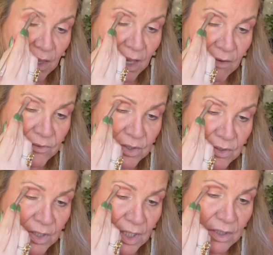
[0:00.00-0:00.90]
after
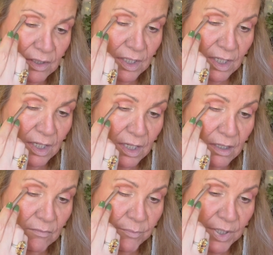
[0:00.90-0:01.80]
you get the
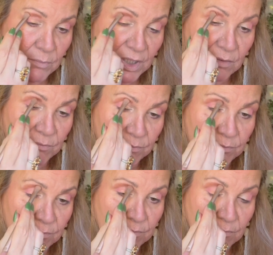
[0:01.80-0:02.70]
pigment
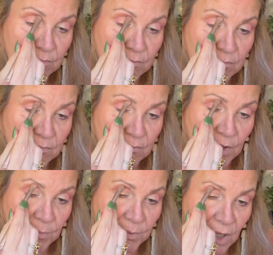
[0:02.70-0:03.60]

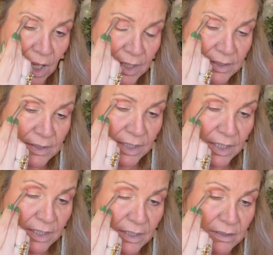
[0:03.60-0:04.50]
applied,
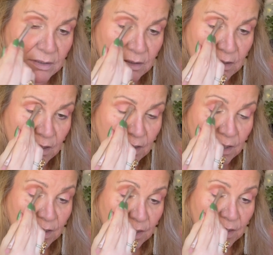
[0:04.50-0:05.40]
then
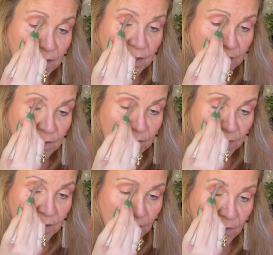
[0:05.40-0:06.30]
you
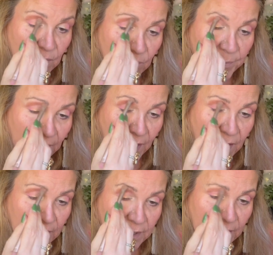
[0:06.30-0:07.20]
can go
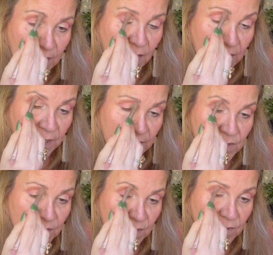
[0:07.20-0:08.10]
back, and I like
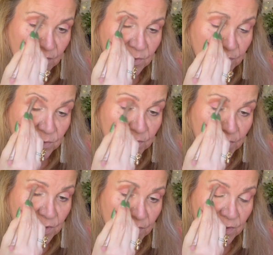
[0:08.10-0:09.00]
to
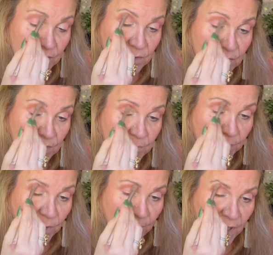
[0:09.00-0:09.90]
use, to
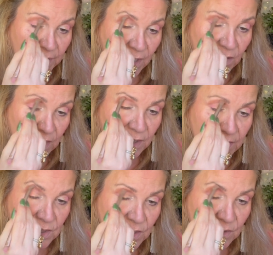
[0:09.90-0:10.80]
blow mine out, I like
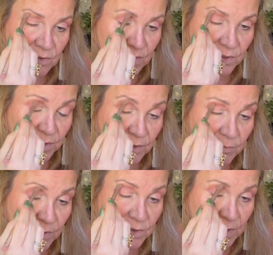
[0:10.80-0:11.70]
to use circular
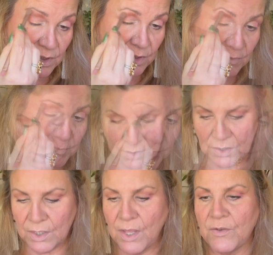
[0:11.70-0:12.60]
motions. This is
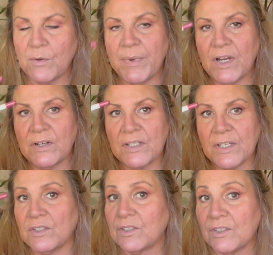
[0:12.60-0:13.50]
another Paris
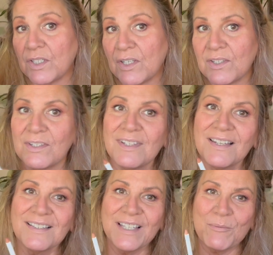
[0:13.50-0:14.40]
Hilton. She doesn't
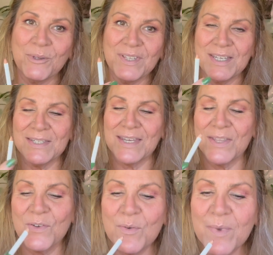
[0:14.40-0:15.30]
label these
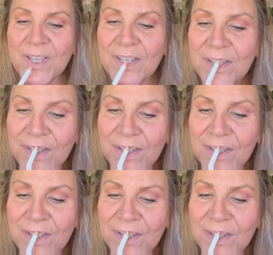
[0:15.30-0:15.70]
either, but